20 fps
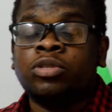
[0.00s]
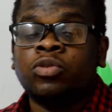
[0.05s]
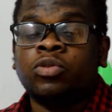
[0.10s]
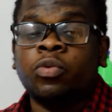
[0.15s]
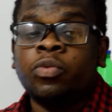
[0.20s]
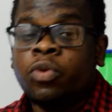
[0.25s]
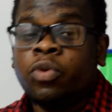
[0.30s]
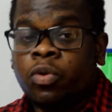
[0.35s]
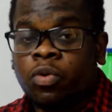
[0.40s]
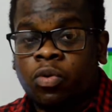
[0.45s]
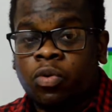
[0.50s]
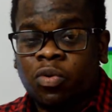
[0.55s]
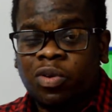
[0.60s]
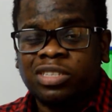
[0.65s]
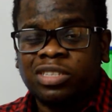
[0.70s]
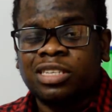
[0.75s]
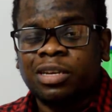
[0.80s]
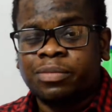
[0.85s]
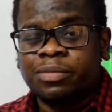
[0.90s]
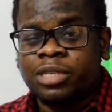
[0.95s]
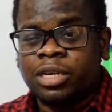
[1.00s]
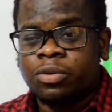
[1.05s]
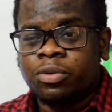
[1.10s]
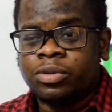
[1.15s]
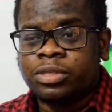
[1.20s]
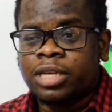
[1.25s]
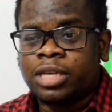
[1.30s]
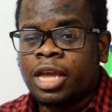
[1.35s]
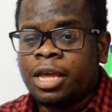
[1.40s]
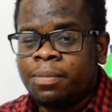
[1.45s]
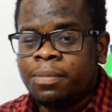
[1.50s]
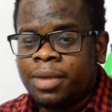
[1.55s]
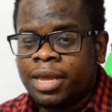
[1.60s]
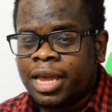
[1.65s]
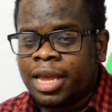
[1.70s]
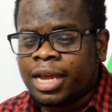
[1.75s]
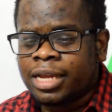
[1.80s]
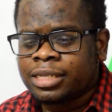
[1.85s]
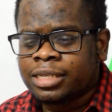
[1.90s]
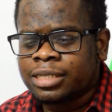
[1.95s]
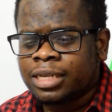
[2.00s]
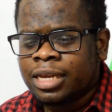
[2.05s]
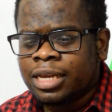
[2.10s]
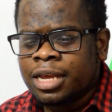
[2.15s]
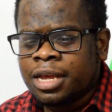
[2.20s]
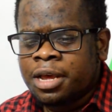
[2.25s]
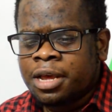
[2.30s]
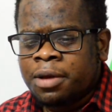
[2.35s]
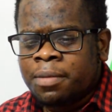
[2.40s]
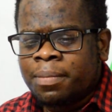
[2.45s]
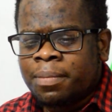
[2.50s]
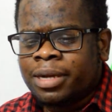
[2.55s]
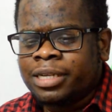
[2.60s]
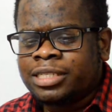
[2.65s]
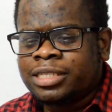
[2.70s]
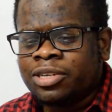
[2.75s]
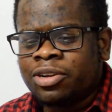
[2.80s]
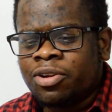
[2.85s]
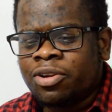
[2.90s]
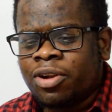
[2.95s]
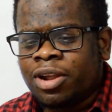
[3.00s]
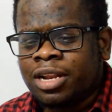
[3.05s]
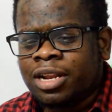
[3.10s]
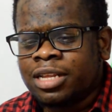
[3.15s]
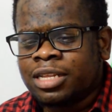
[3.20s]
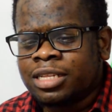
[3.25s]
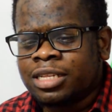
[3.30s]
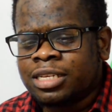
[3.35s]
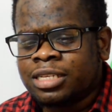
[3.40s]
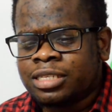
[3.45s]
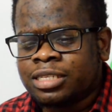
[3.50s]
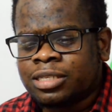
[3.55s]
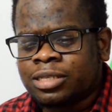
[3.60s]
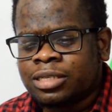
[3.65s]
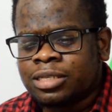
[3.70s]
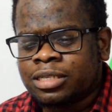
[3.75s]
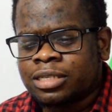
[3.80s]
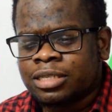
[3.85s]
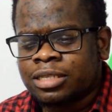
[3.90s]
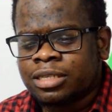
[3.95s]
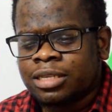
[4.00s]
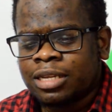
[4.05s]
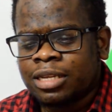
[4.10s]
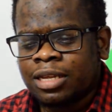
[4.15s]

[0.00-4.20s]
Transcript: so we don't know what Samsung was aiming at. But generally, these